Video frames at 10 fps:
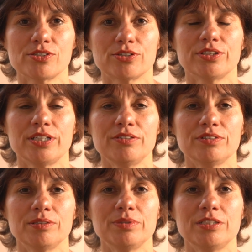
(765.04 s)
are even a
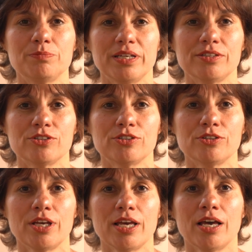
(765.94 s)
bit better
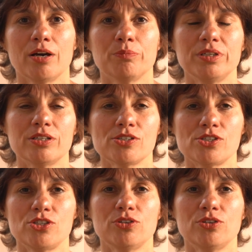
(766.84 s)
because you